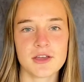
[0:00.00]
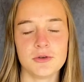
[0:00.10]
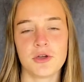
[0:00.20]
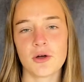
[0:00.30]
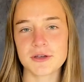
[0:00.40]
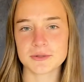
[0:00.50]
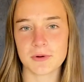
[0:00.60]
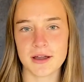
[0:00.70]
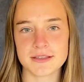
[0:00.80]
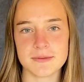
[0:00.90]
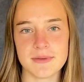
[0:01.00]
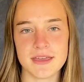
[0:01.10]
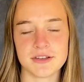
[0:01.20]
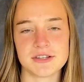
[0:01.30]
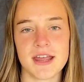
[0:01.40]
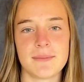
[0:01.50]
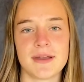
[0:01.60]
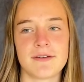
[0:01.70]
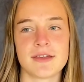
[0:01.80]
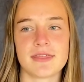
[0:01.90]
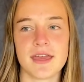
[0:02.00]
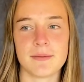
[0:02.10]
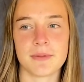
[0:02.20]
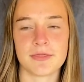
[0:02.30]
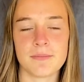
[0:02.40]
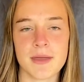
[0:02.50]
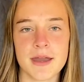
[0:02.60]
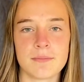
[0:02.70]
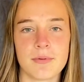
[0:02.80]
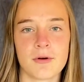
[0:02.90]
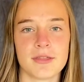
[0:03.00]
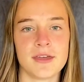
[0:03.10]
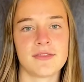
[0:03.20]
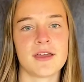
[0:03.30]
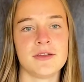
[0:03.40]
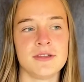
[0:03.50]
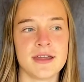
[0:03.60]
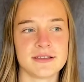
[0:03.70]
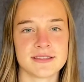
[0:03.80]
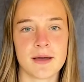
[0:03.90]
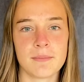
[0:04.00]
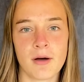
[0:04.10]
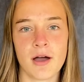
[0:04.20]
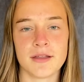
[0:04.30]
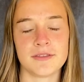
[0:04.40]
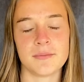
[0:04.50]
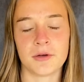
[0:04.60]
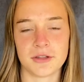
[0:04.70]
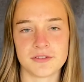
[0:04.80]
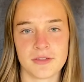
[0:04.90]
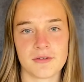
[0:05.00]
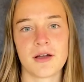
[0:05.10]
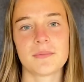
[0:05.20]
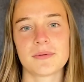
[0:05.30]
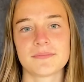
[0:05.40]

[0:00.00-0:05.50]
you can always work to be in shape and everything, but the main important thing that you need is that bond and to build each other up.